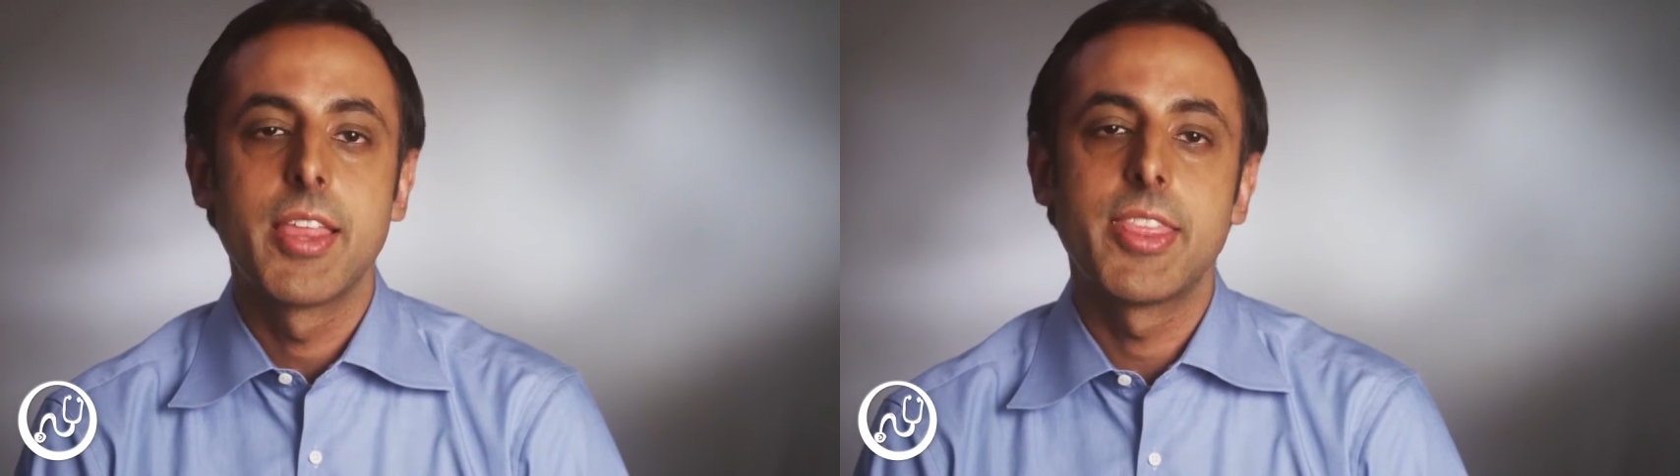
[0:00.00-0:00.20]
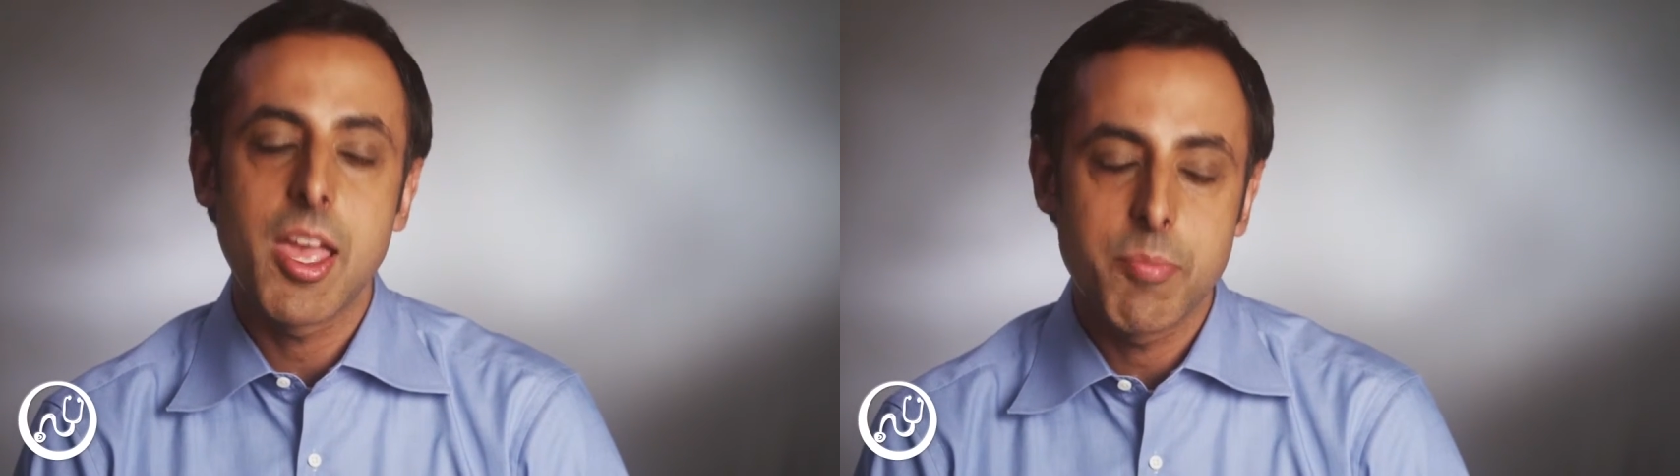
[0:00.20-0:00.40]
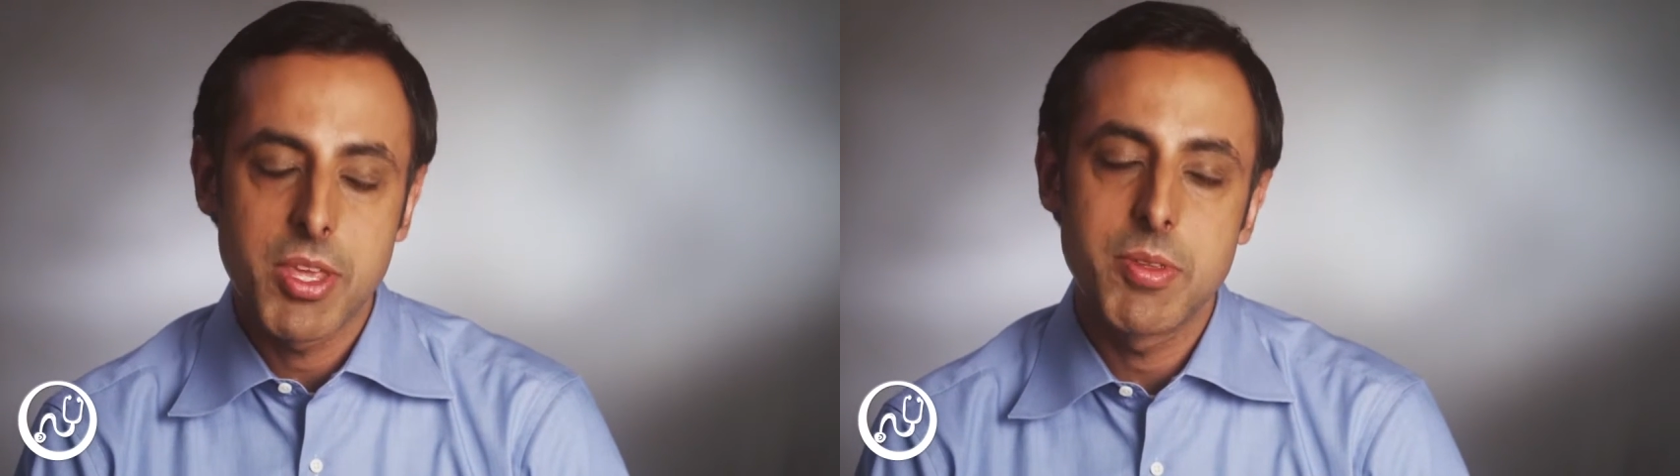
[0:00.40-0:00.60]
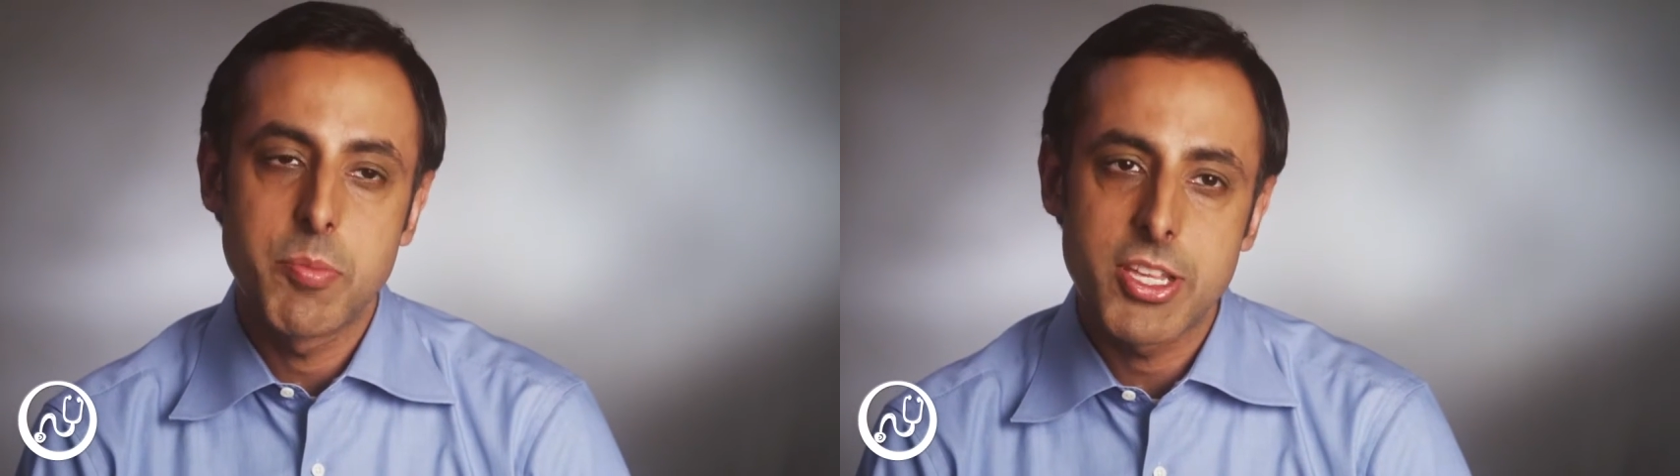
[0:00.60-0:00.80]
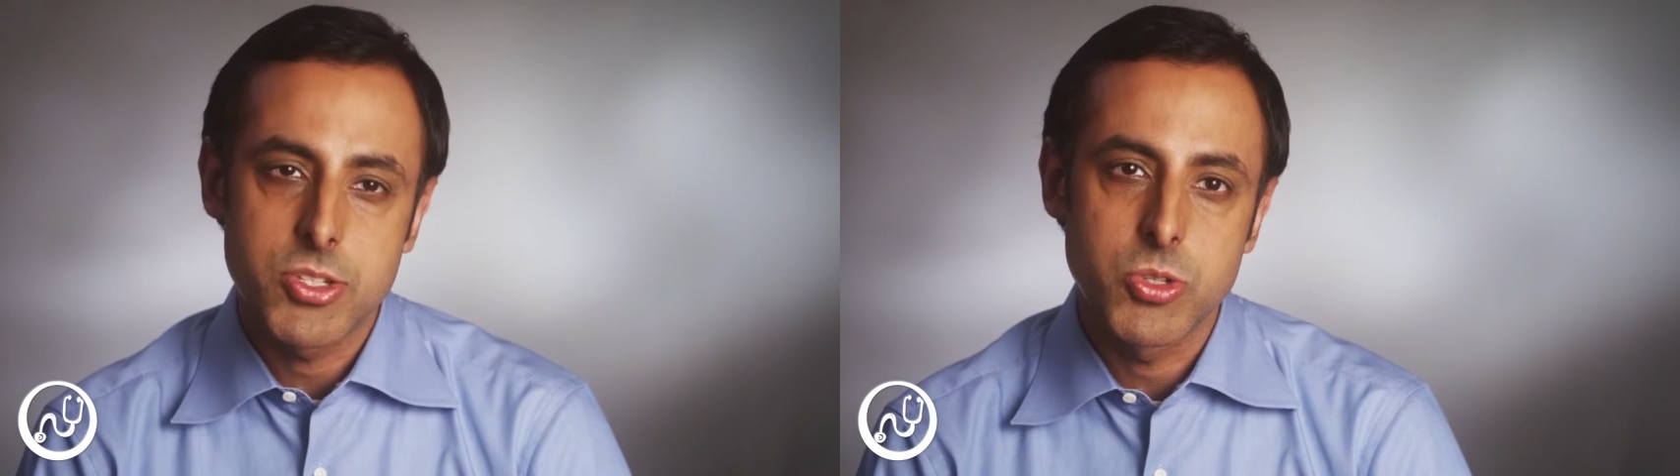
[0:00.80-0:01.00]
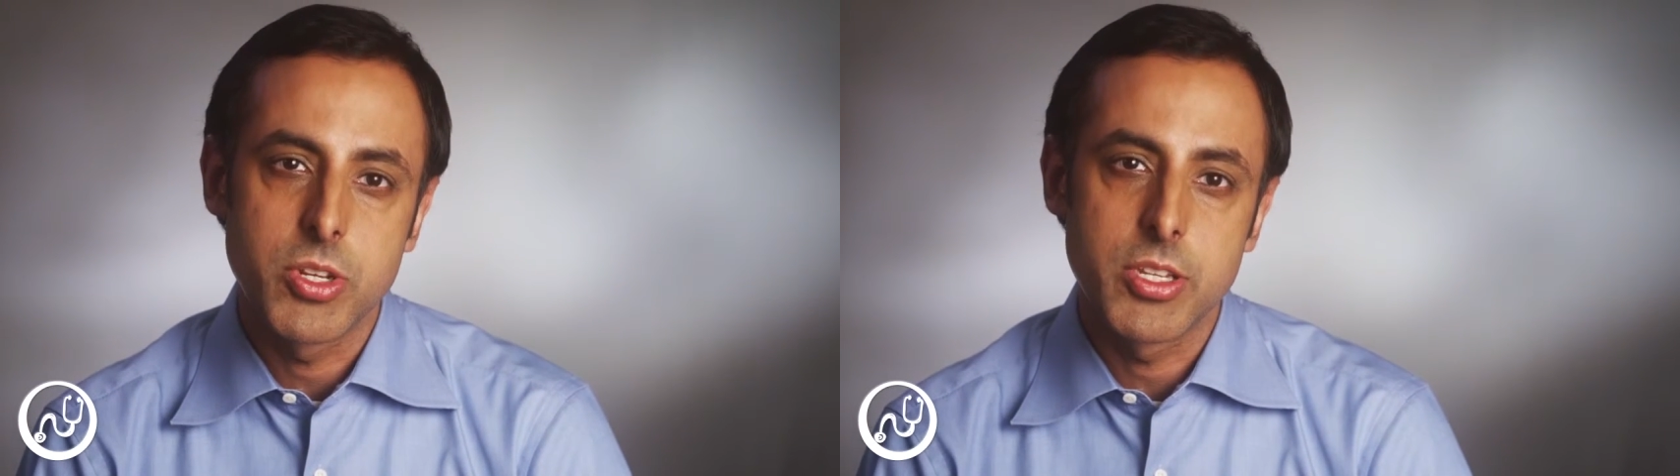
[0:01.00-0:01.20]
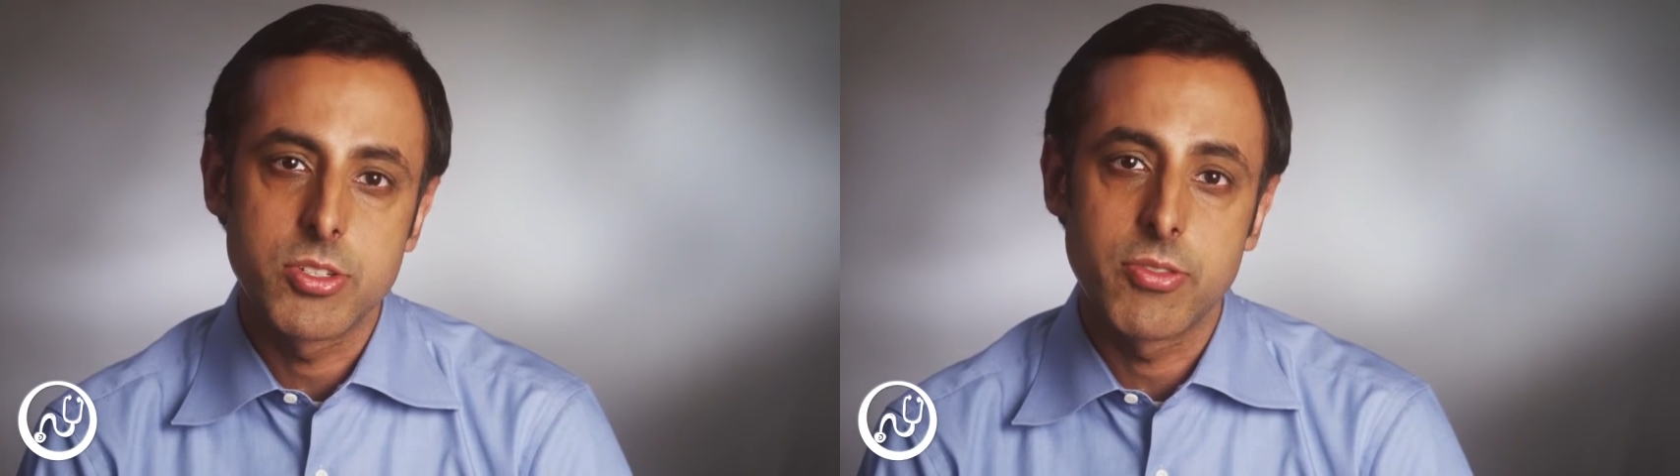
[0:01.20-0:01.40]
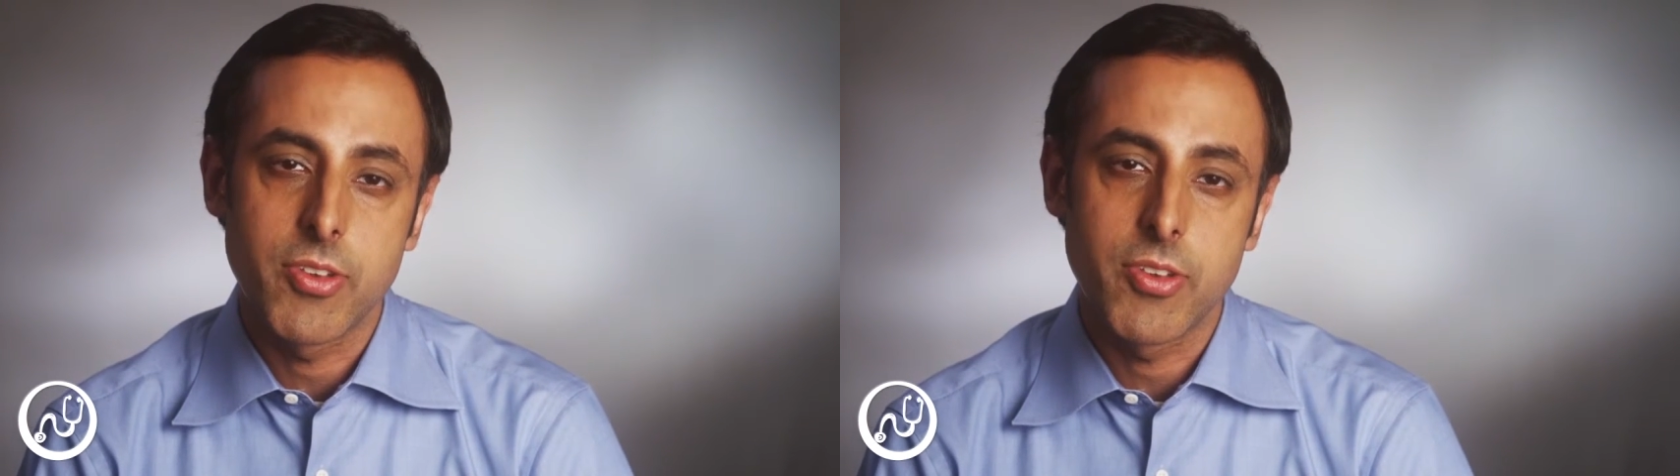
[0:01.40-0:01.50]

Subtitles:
that may be best suited to